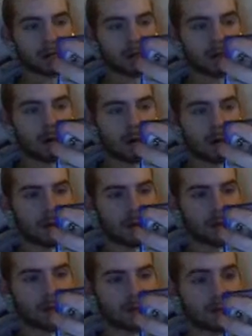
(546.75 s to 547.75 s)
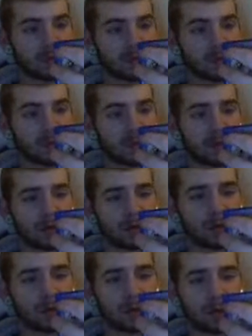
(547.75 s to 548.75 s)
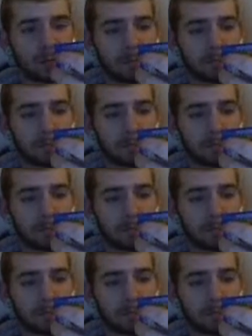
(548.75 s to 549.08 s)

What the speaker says: saw it, it was a little weird to me.